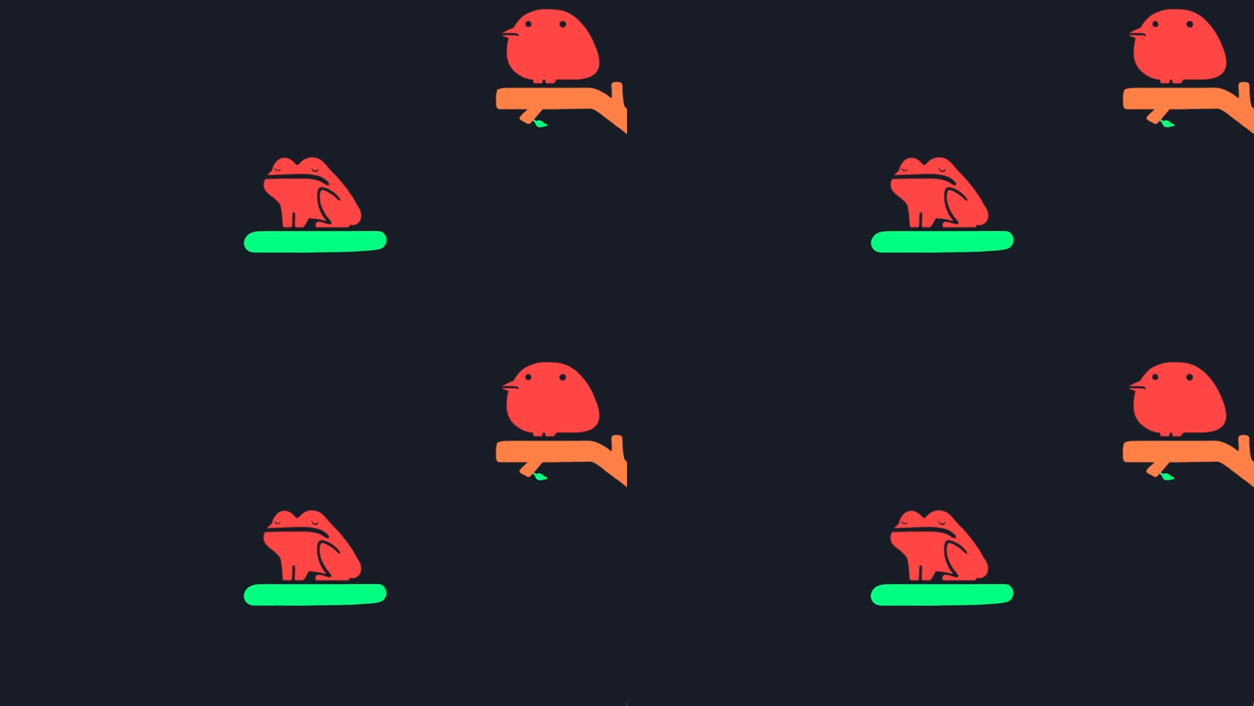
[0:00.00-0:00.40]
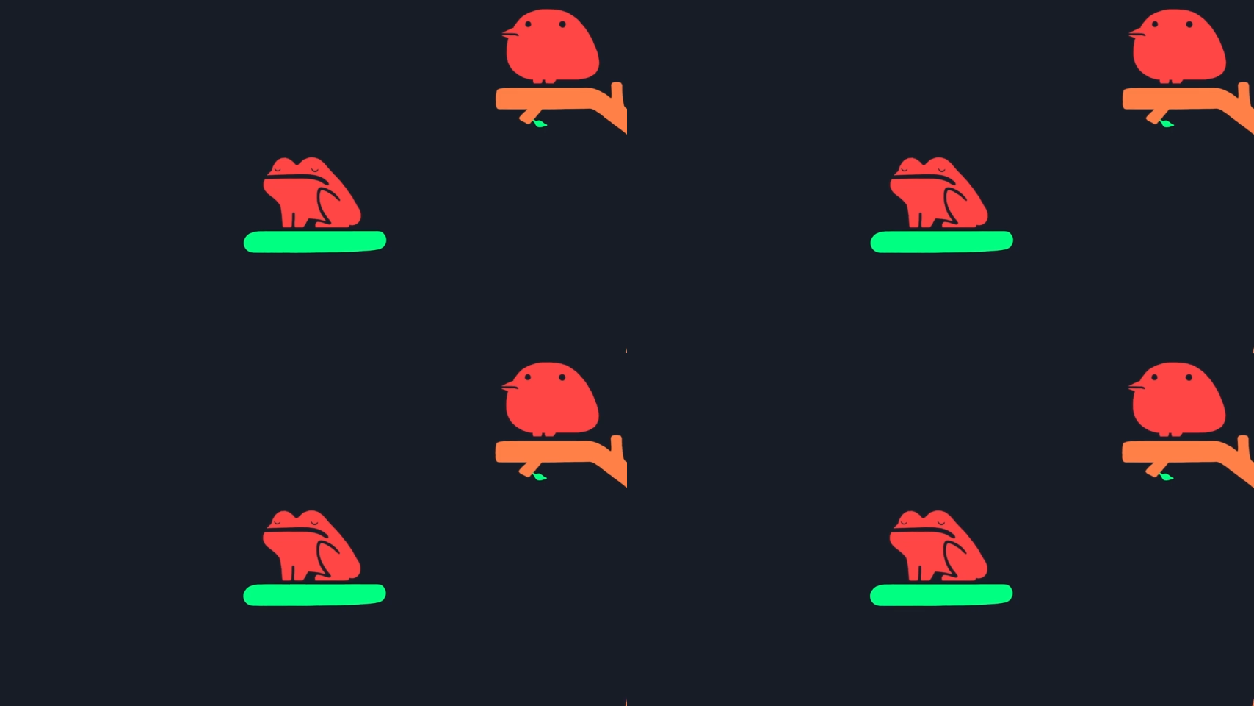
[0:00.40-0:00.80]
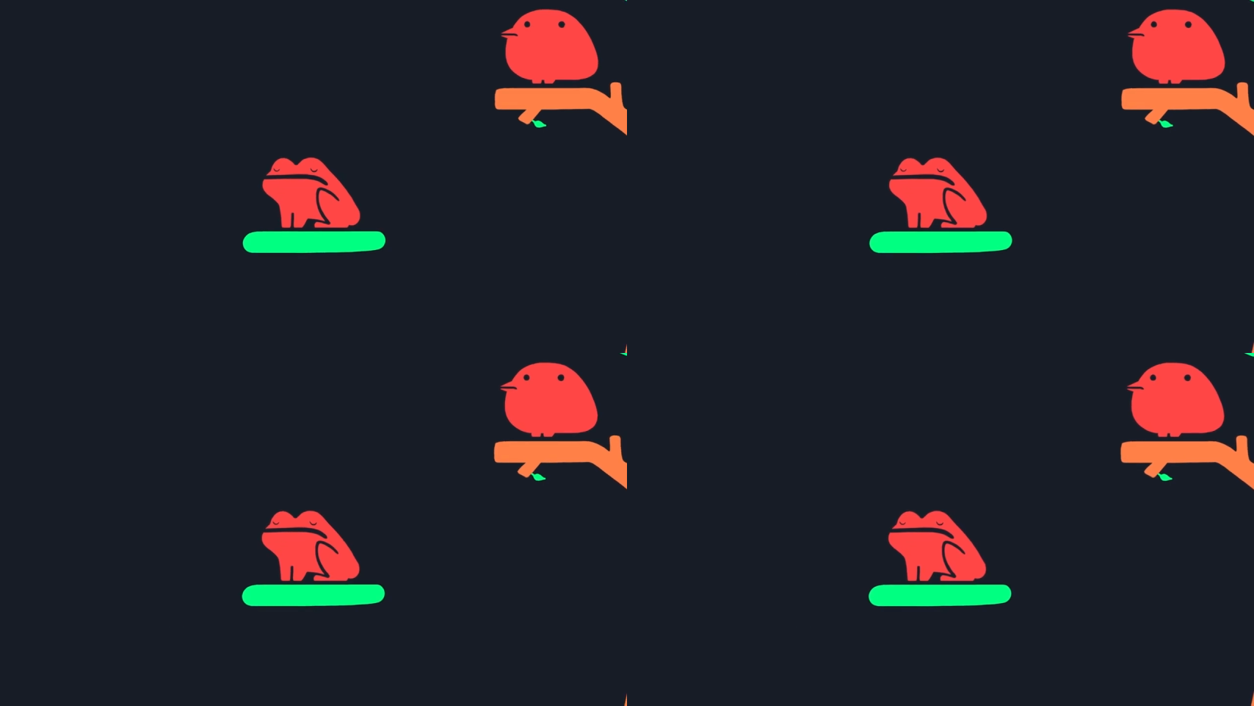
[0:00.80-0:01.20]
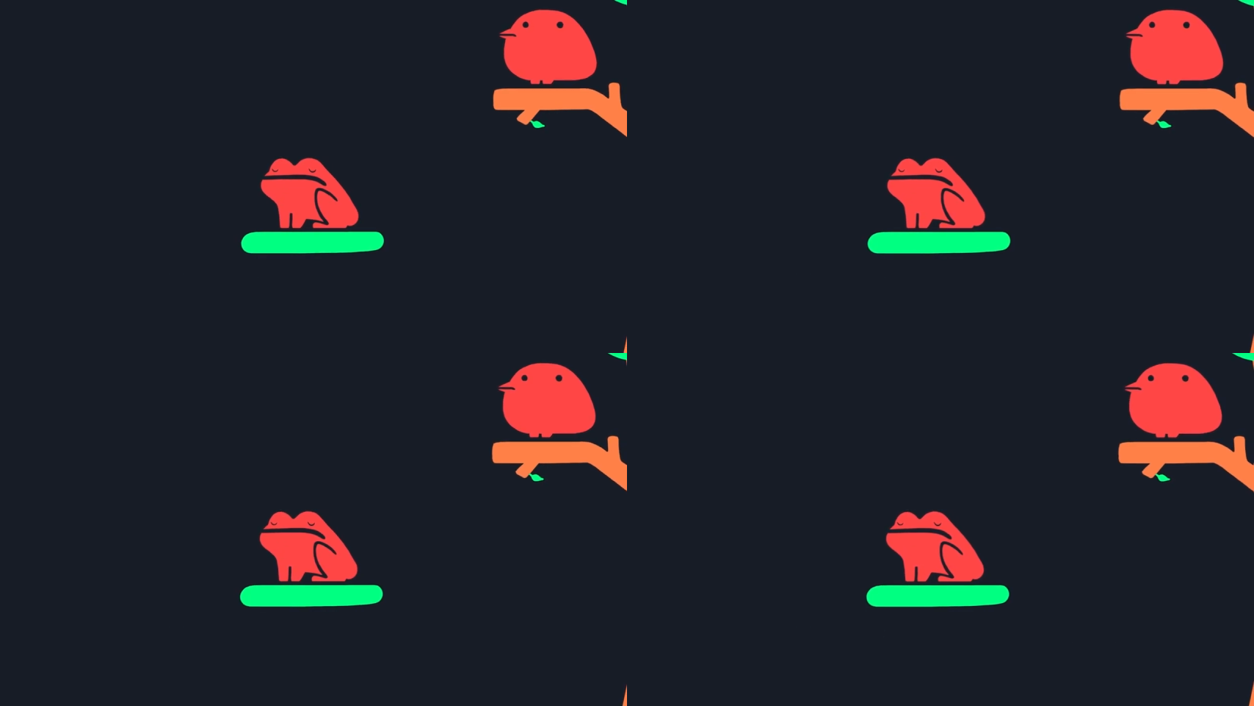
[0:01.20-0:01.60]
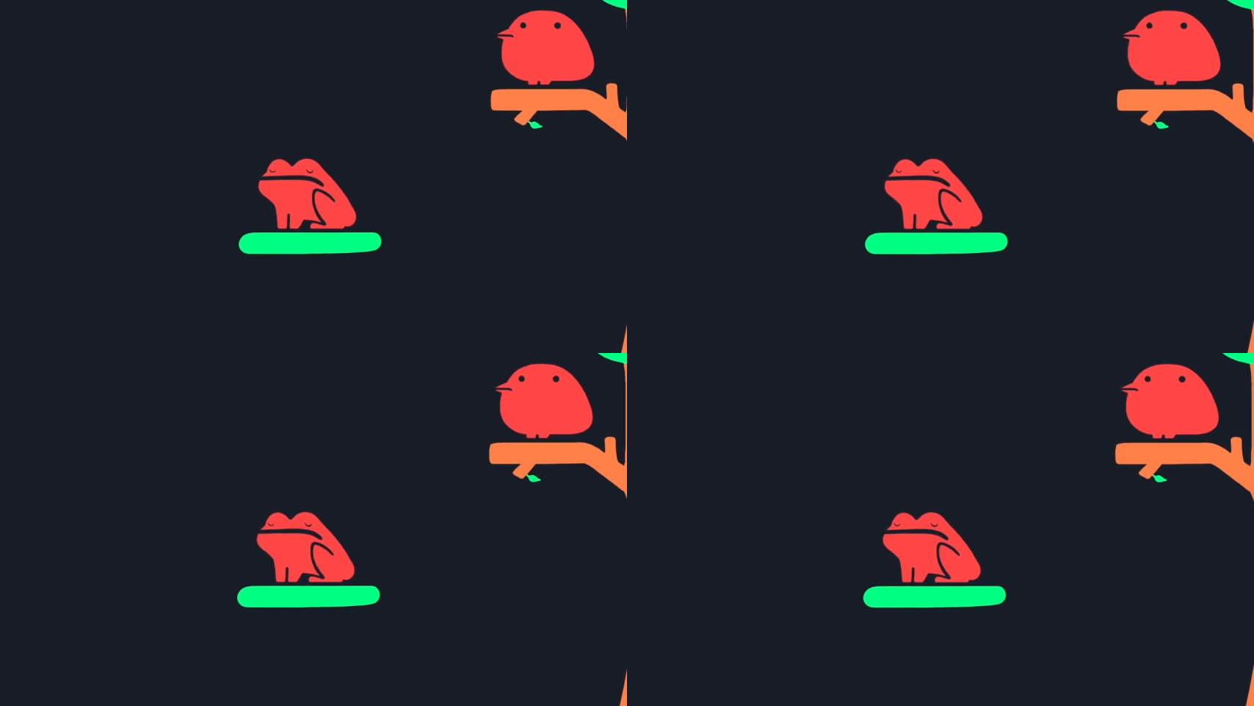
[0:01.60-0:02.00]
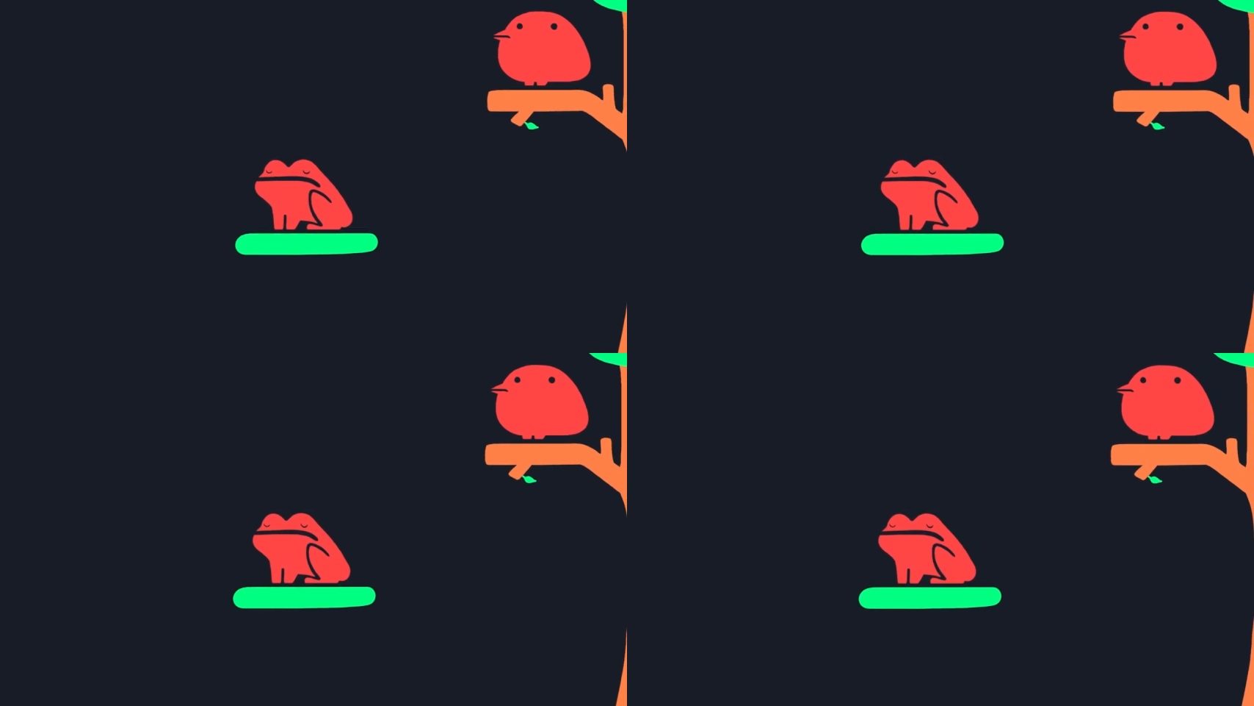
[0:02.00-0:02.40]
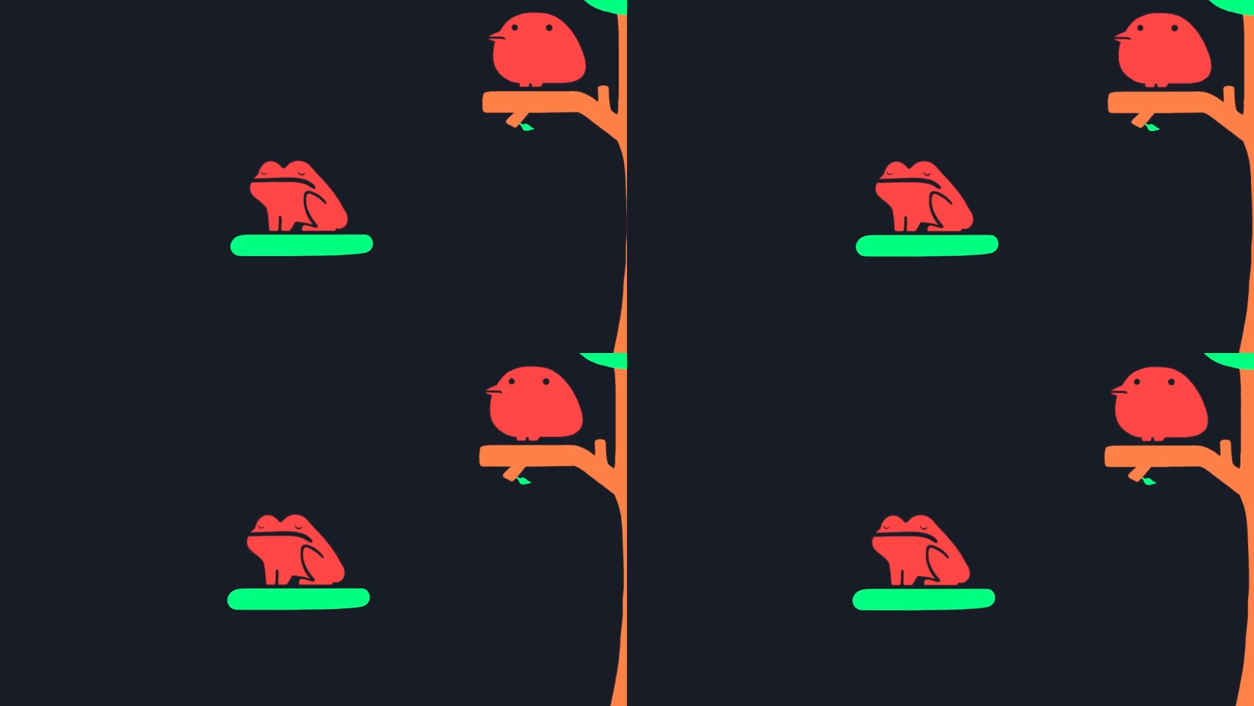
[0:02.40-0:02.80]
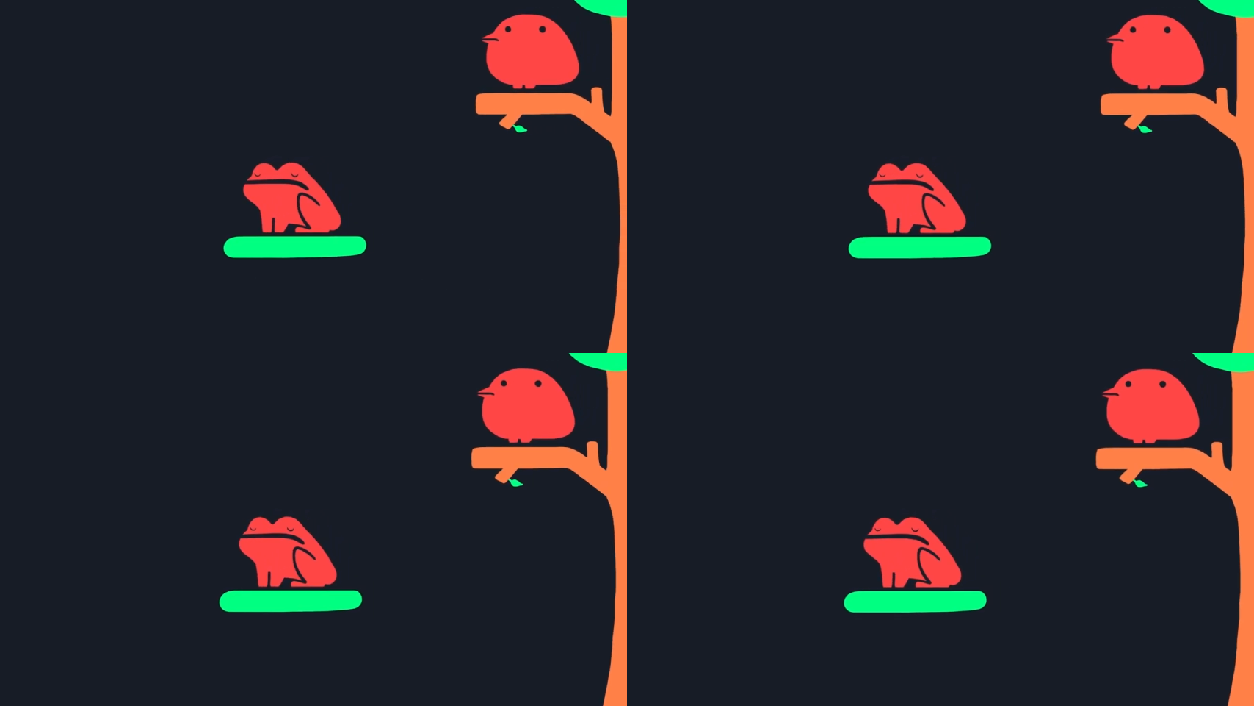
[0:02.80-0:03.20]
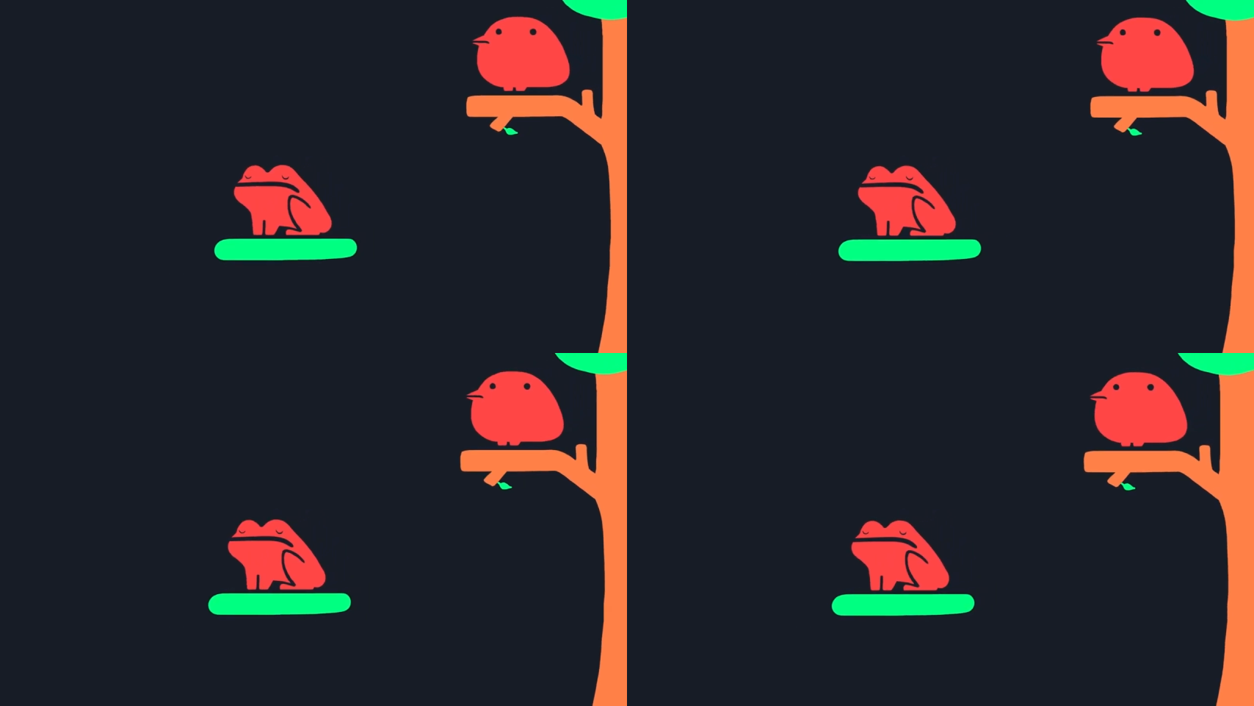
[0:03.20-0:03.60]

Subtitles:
[unreadable: no face in view]